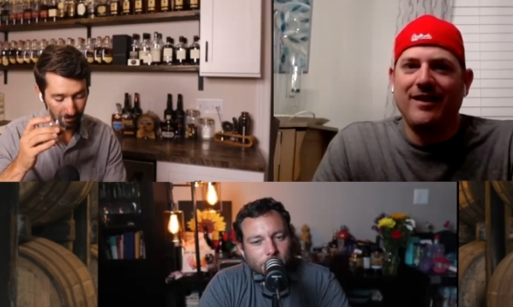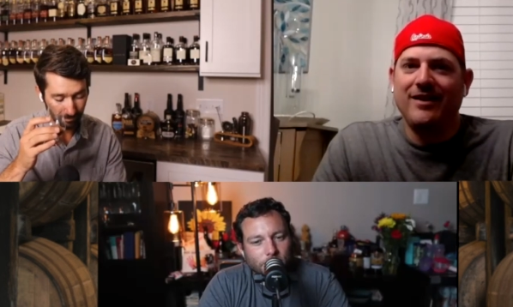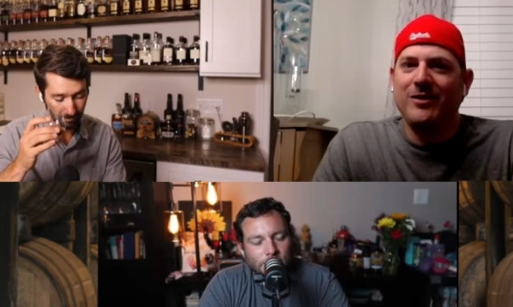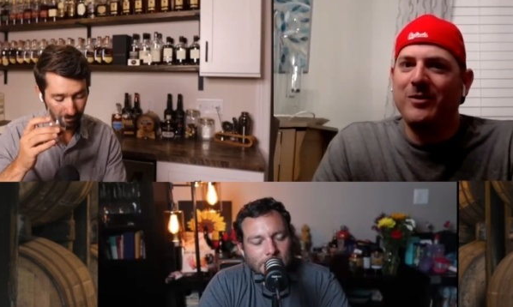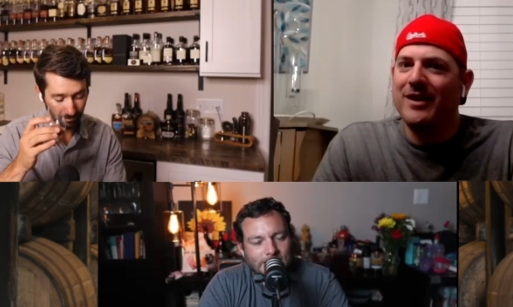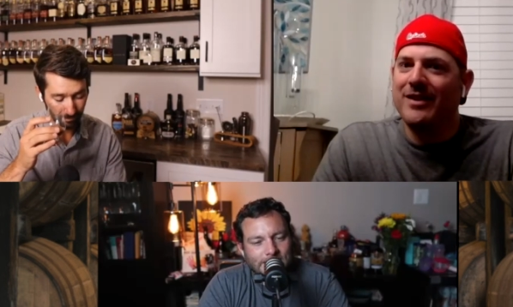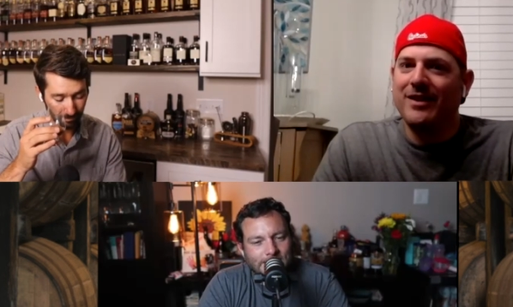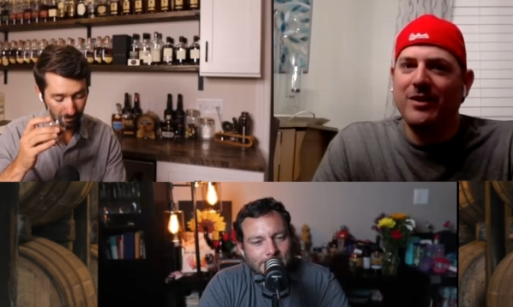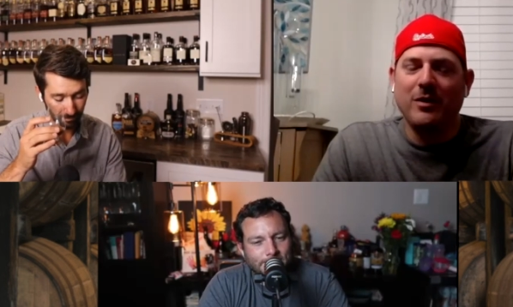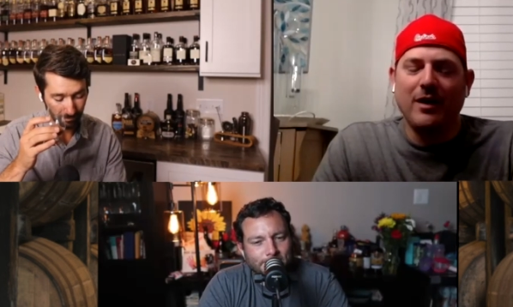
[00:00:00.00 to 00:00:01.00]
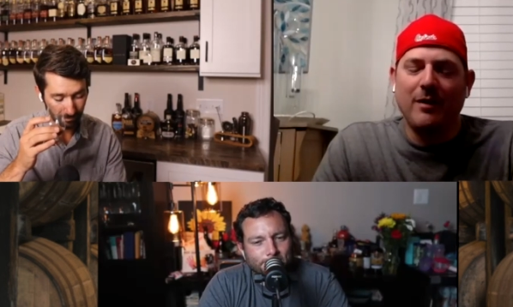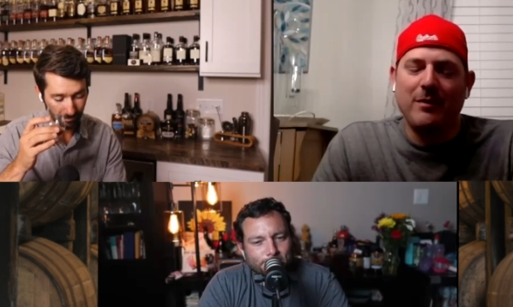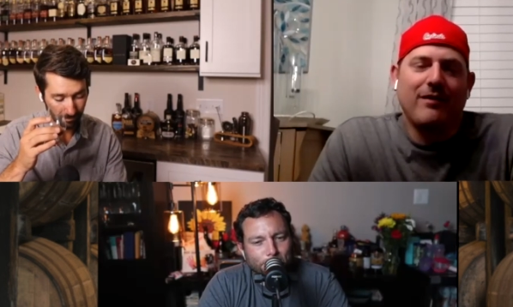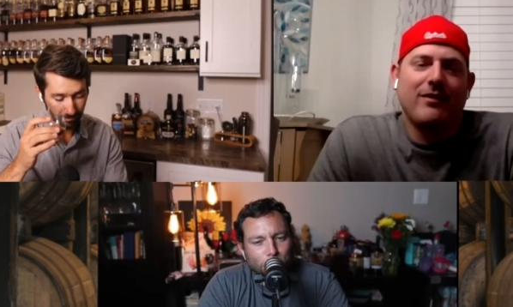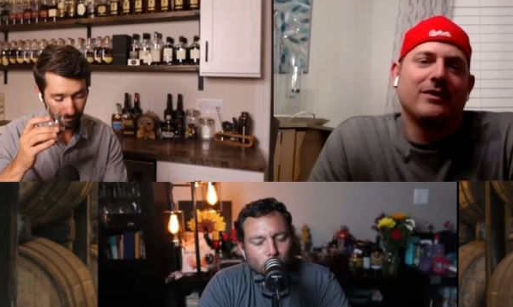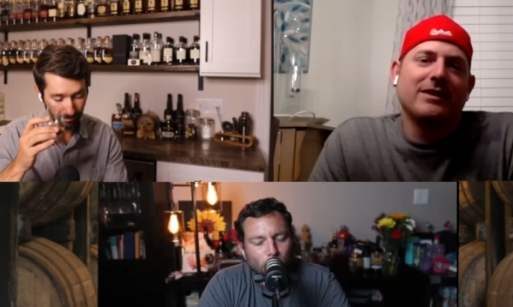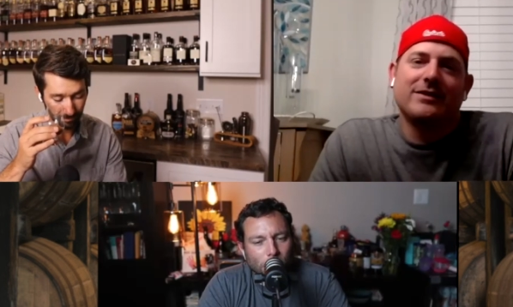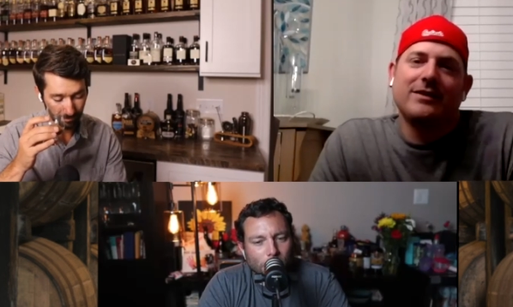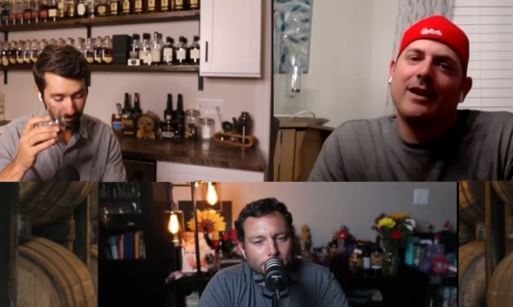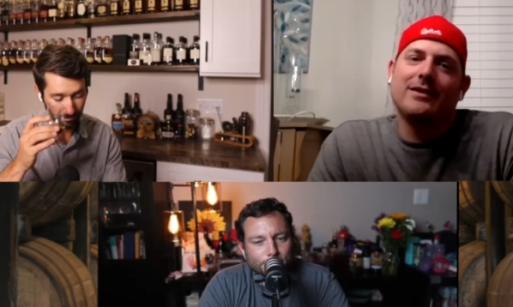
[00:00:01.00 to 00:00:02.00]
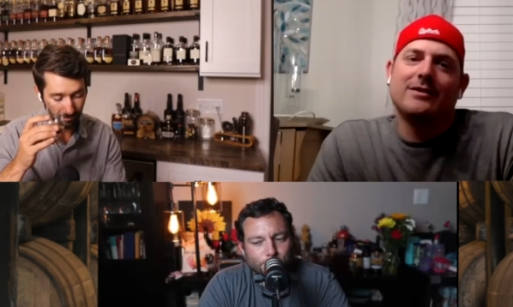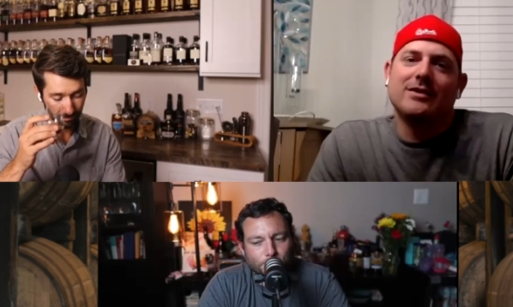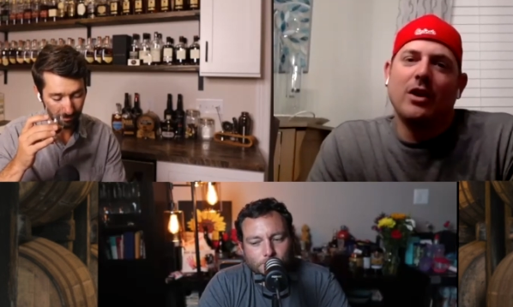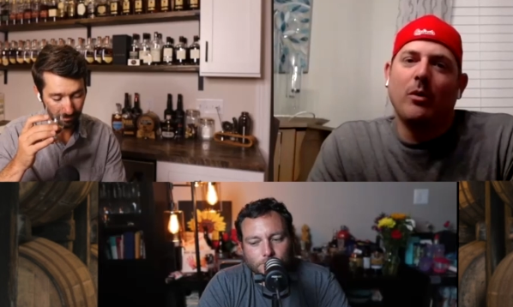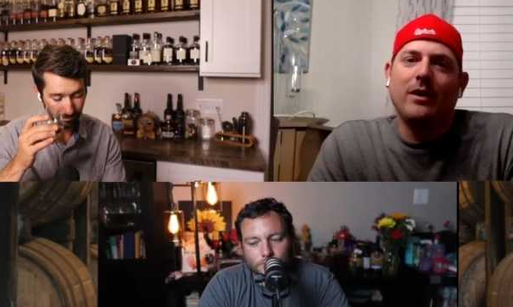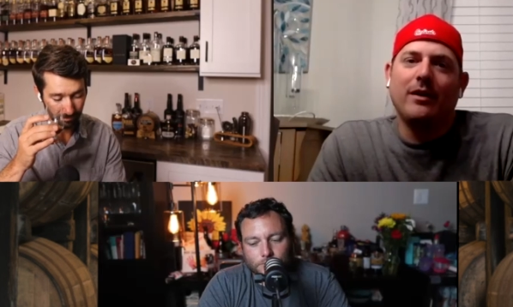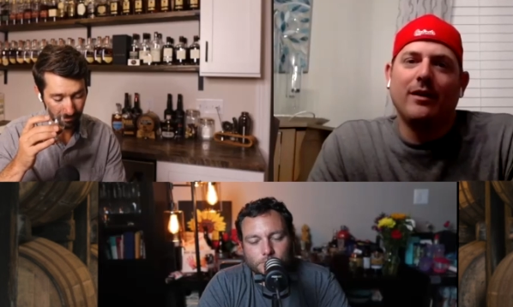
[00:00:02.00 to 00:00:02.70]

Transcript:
Speaker 1: you get you. I mean, I don't taste it yet. I just know it.